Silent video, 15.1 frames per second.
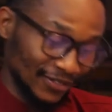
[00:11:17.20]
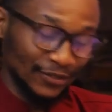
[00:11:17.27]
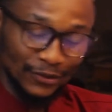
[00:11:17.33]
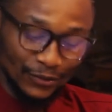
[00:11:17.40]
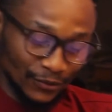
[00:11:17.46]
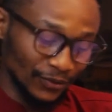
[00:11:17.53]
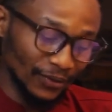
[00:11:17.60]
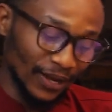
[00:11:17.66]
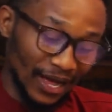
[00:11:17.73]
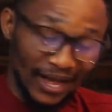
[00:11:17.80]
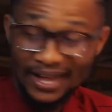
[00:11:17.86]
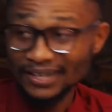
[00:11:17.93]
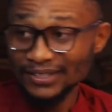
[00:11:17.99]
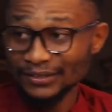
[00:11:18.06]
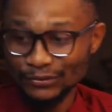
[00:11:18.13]
You know,
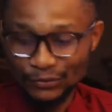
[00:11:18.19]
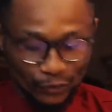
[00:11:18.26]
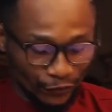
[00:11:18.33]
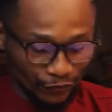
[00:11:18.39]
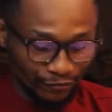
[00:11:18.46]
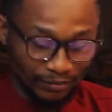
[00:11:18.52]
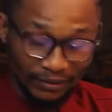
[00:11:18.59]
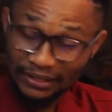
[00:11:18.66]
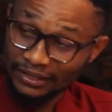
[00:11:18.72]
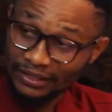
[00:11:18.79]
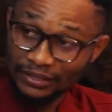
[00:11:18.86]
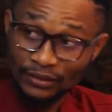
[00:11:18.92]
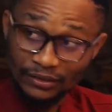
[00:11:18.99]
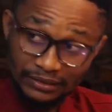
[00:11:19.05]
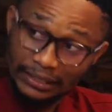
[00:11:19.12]
I had a rough
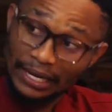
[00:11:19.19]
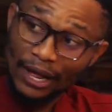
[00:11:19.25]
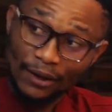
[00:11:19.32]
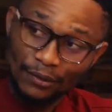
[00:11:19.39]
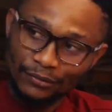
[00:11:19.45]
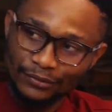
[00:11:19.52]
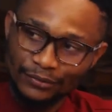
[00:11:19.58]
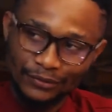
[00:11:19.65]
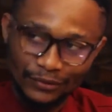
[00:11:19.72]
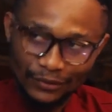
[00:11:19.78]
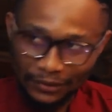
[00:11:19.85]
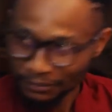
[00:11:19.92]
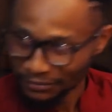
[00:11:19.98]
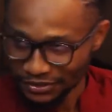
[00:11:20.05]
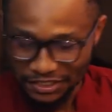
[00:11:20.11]
beginning. Not now, you
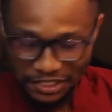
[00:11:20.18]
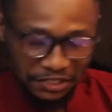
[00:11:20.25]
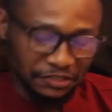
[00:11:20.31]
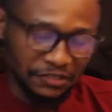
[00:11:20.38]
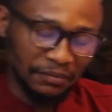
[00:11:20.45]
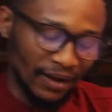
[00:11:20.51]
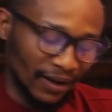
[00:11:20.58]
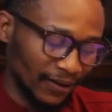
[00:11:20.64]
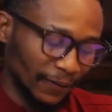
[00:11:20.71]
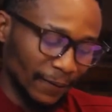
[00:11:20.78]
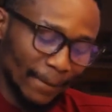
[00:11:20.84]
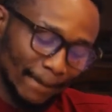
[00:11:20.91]
know, changed my